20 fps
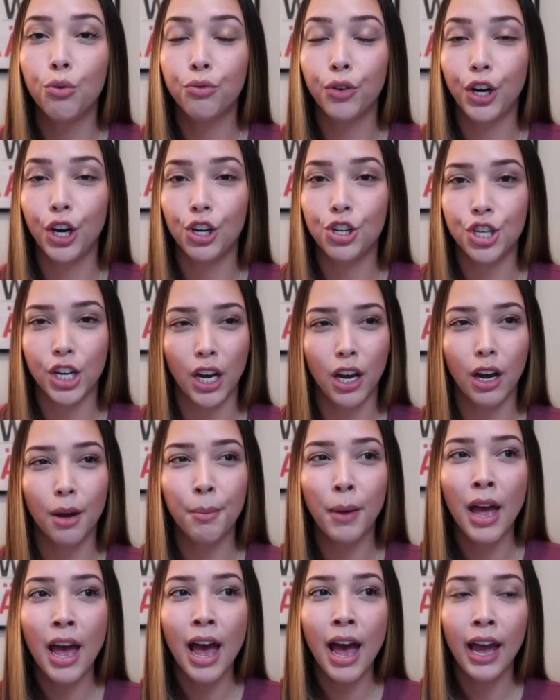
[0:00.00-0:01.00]
for your
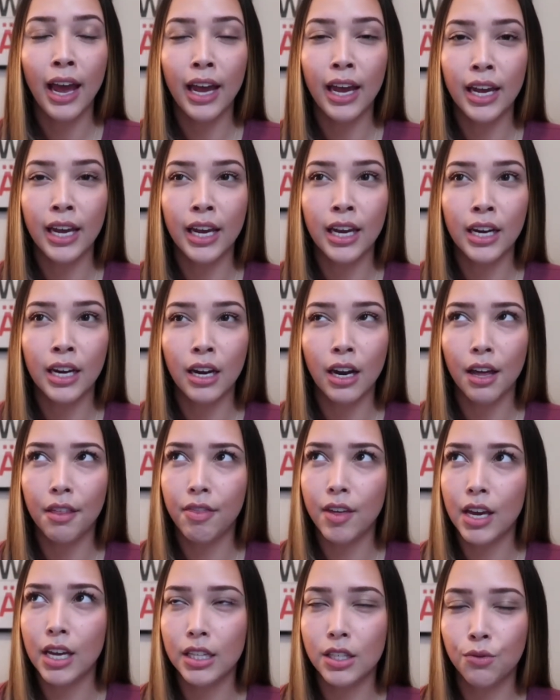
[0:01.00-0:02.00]
checkup in, I
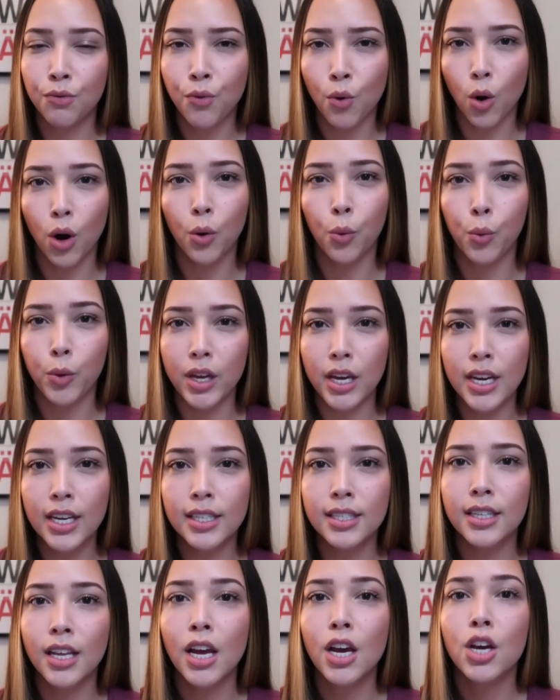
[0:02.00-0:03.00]
think it's 4
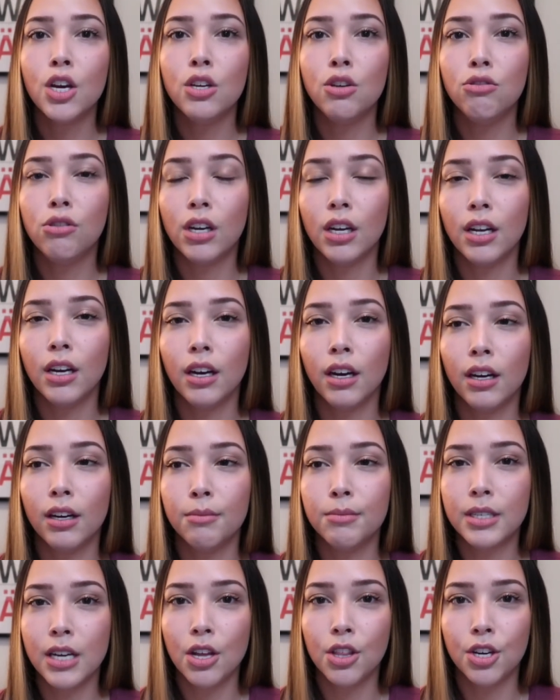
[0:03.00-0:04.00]
weeks, you
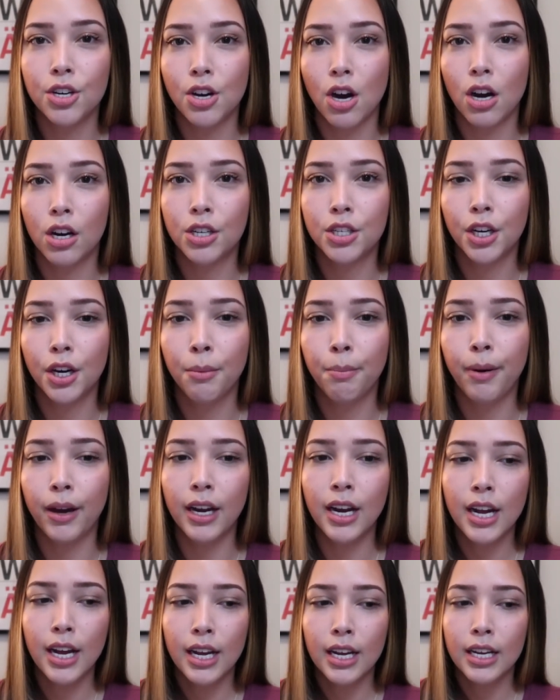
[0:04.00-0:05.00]
can tell the doctor.
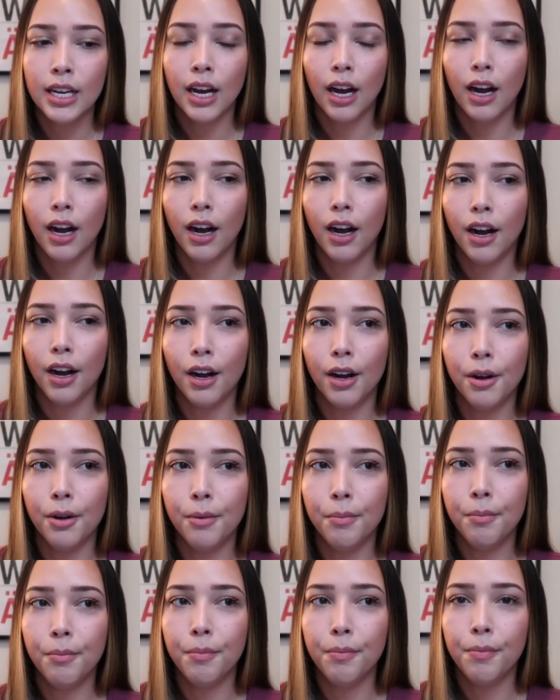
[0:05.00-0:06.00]
But
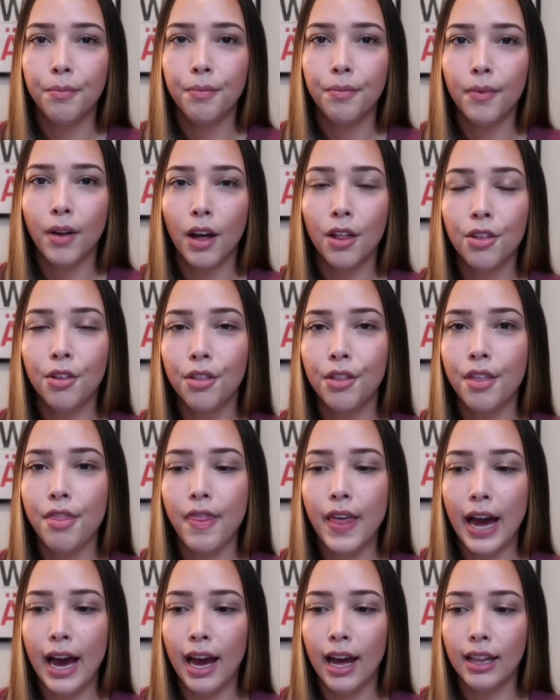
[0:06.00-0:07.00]
other
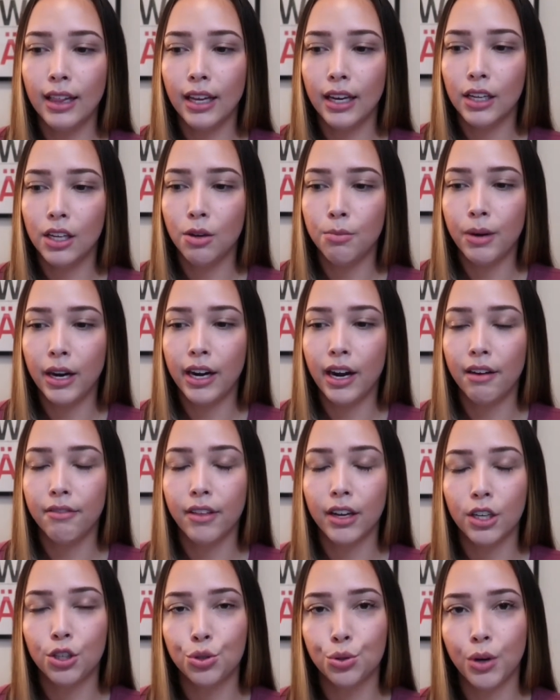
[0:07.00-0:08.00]
than that, like, you might
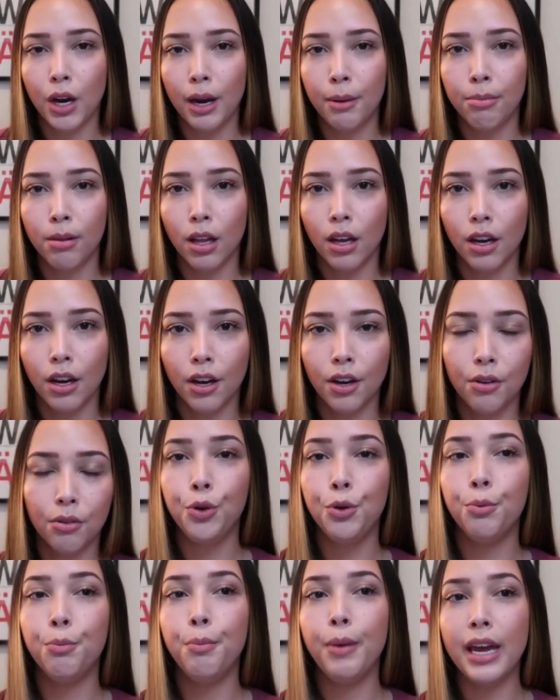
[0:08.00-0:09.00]
have like dry blood.
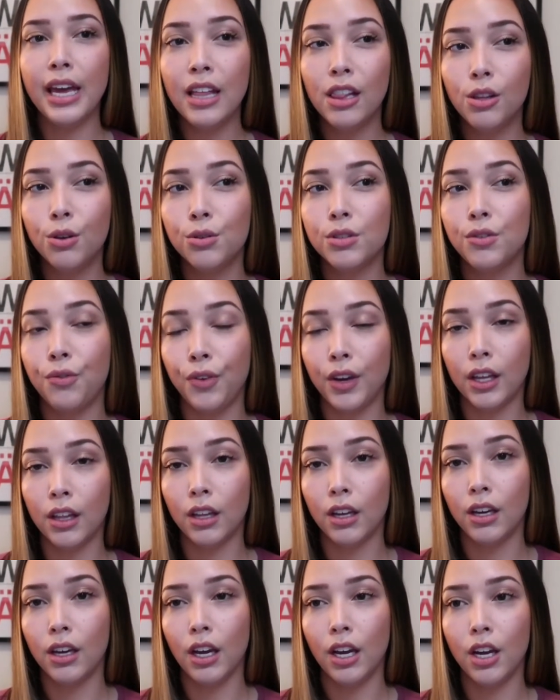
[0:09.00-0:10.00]
You may lose
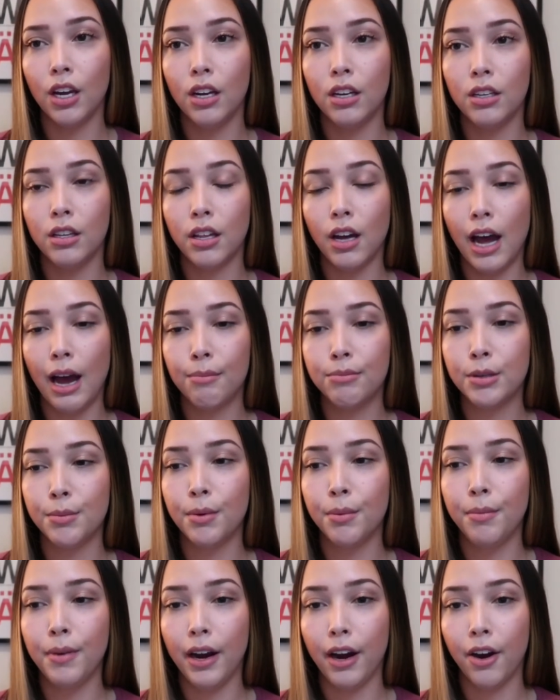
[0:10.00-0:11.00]
feeling in the
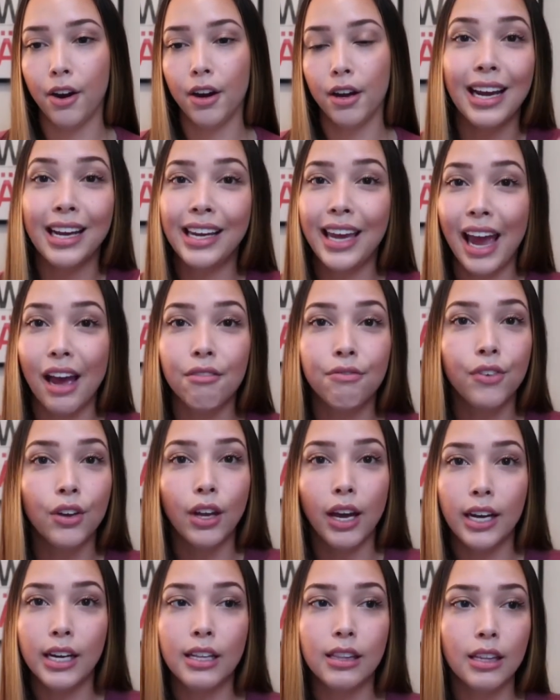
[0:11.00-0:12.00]
abdomen area. I can't
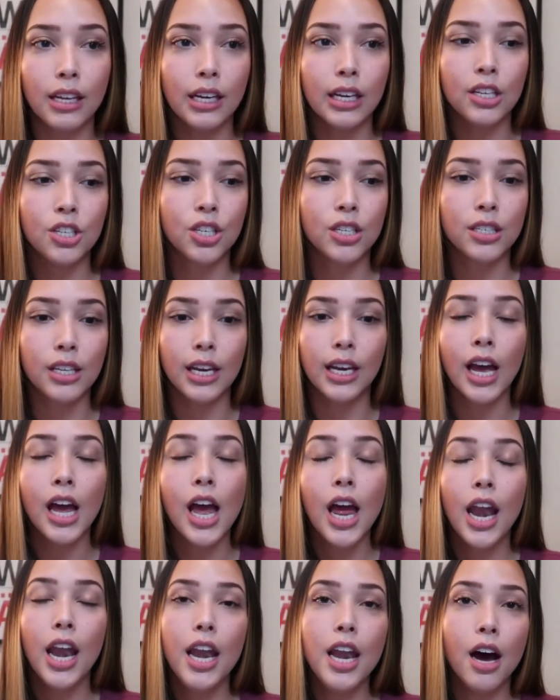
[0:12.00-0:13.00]
feel anything. It's just like
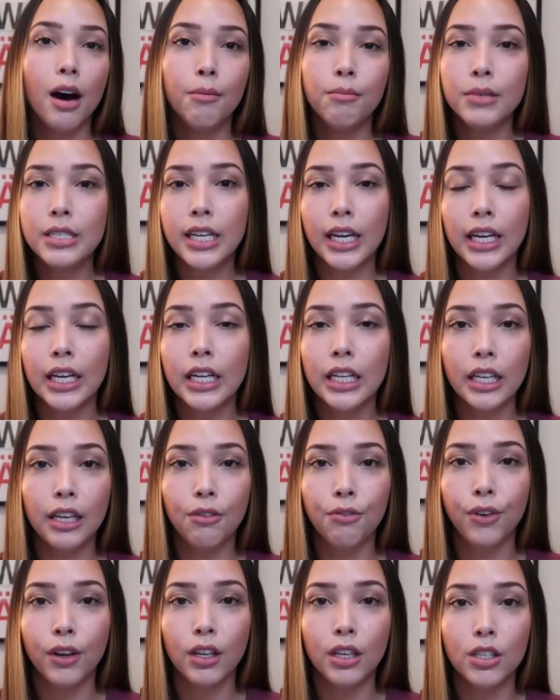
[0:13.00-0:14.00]
numb,
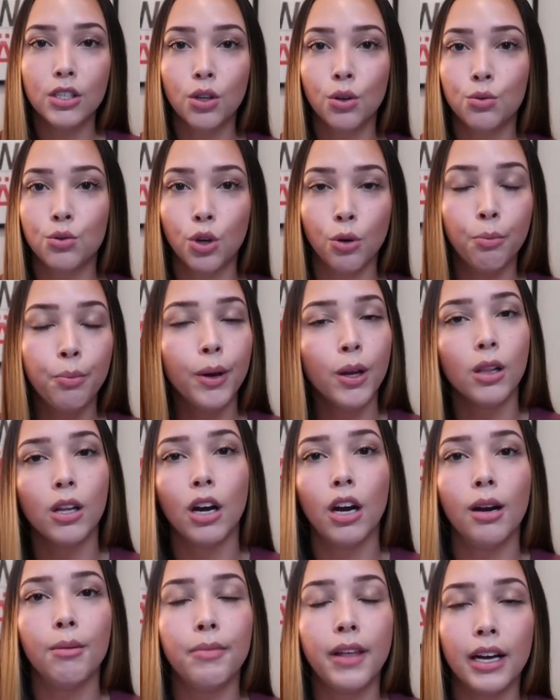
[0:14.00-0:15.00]
tingling feeling. So don't be
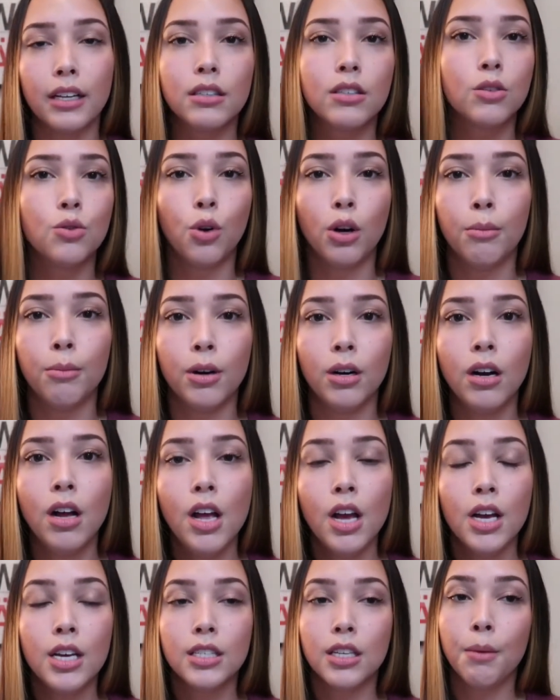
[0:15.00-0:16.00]
alarmed, that's normal.
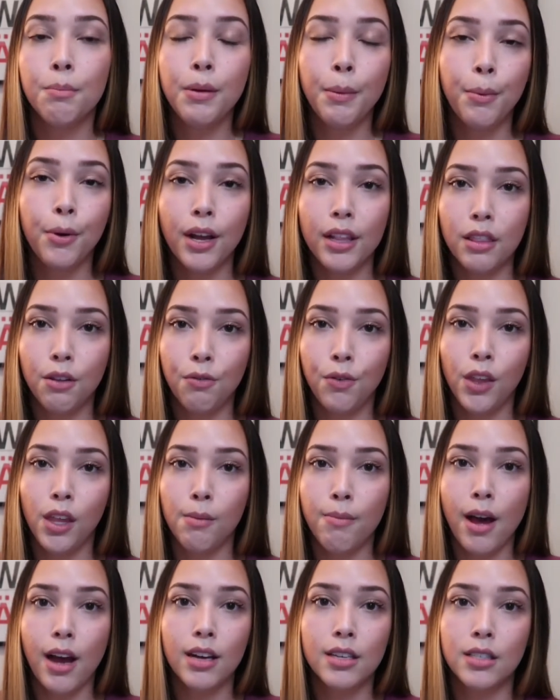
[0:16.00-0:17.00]
Some people get the
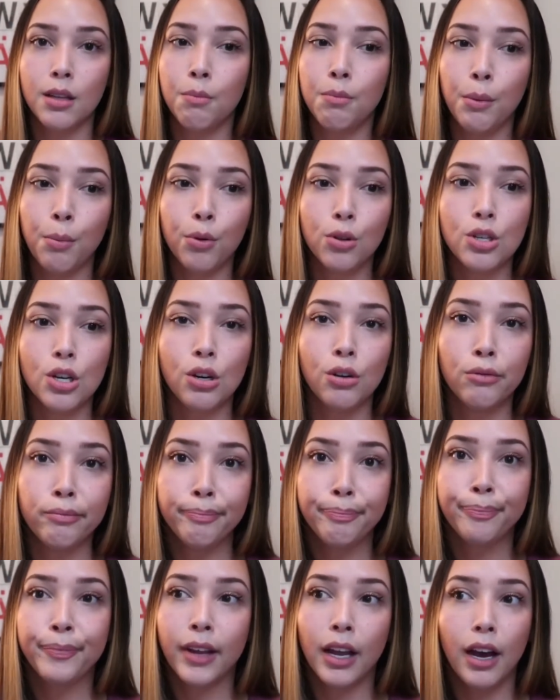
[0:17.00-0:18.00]
feeling back, some people don't.
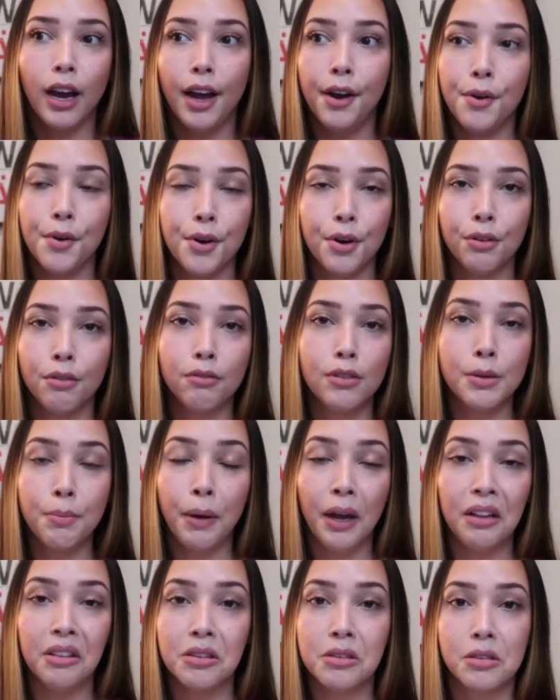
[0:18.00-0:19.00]
I don't know,
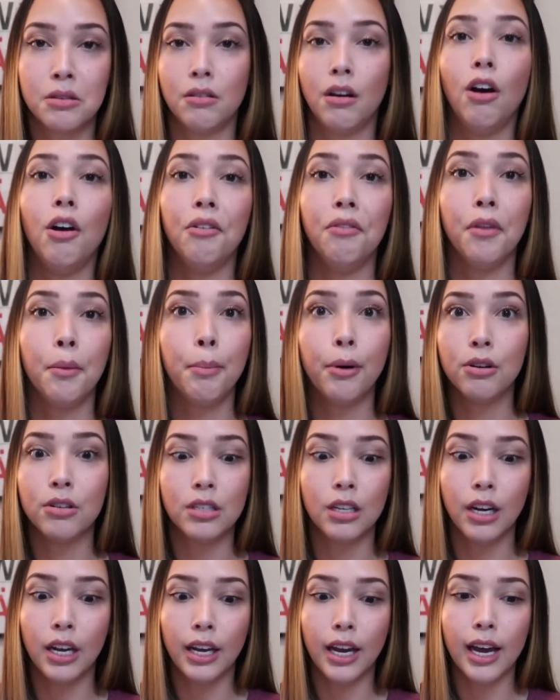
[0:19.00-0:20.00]
depends on the
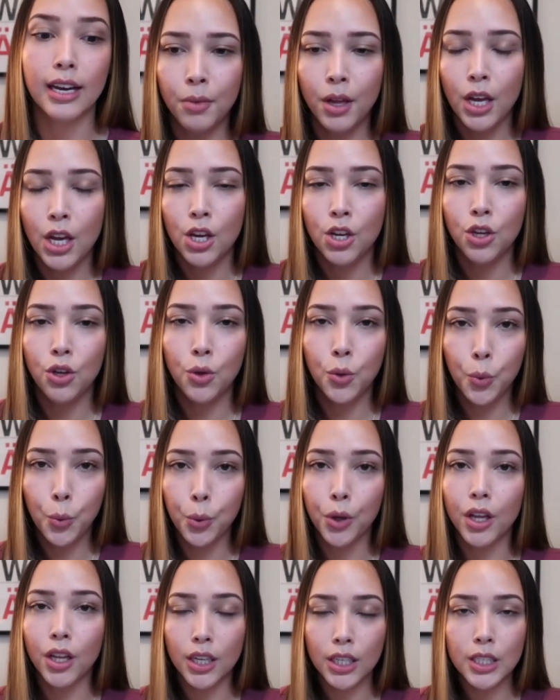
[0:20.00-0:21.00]
person, I guess. You
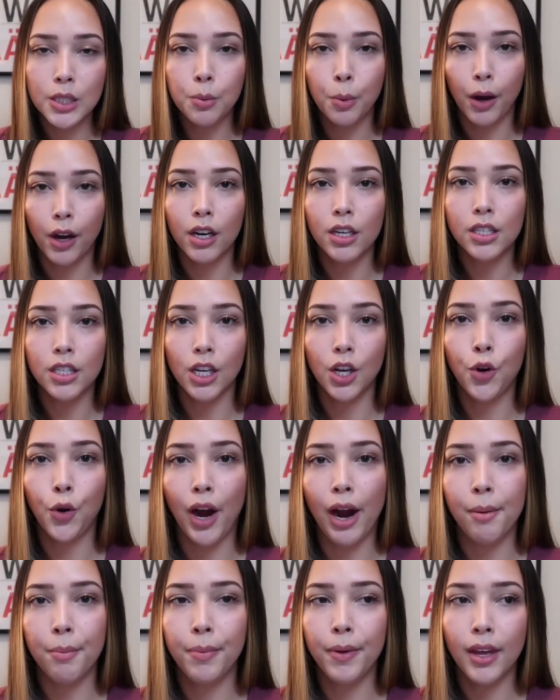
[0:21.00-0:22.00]
will experience
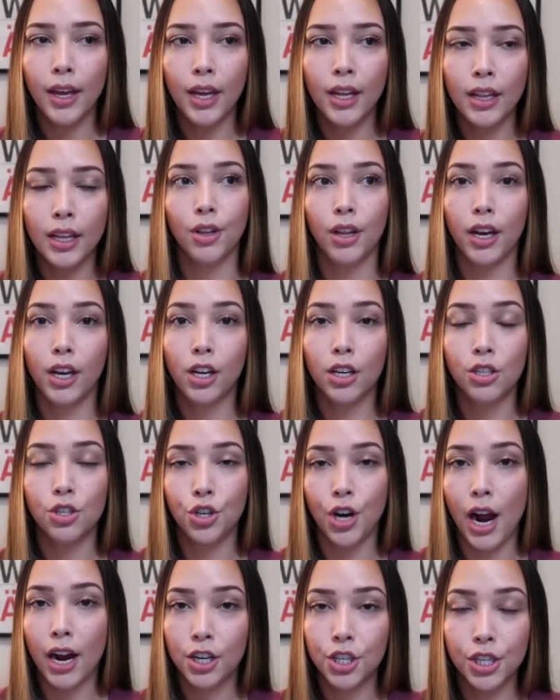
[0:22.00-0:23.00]
cramping, like
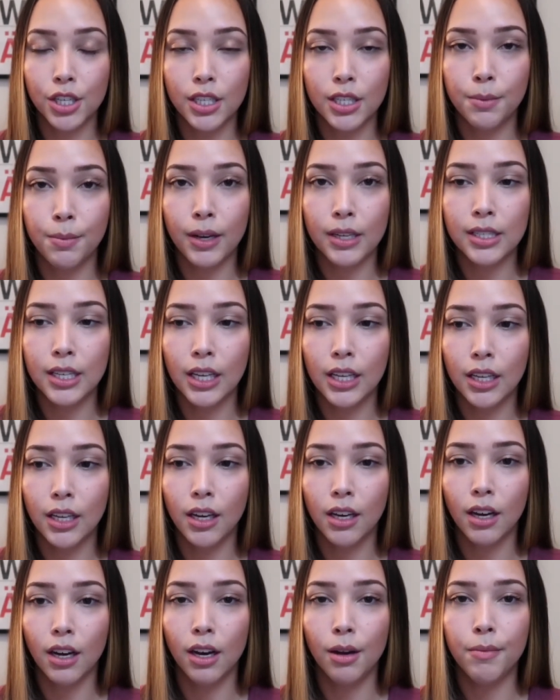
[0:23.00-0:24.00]
contractions
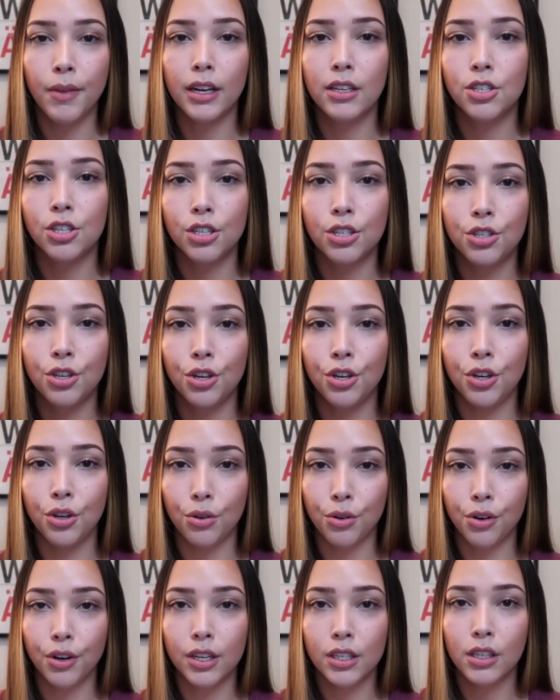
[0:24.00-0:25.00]
basically. That's just your
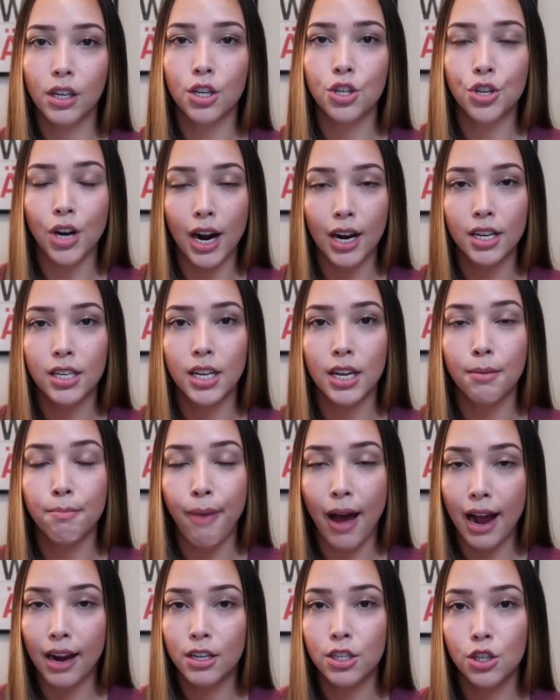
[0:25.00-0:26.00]
uterus contracting
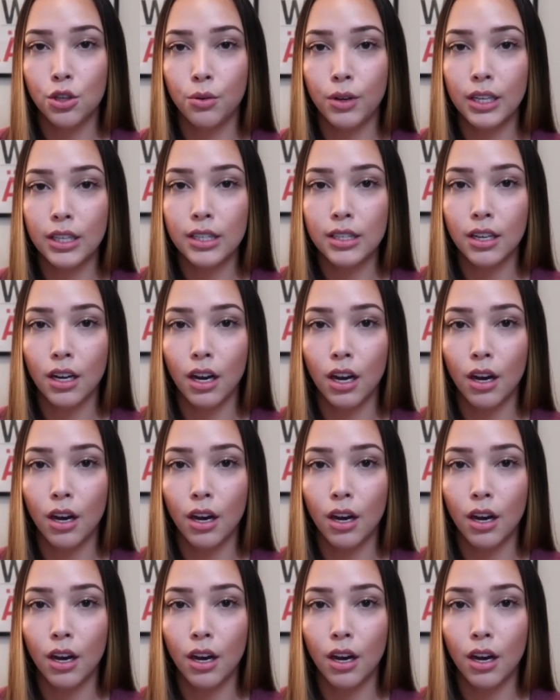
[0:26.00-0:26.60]
back to its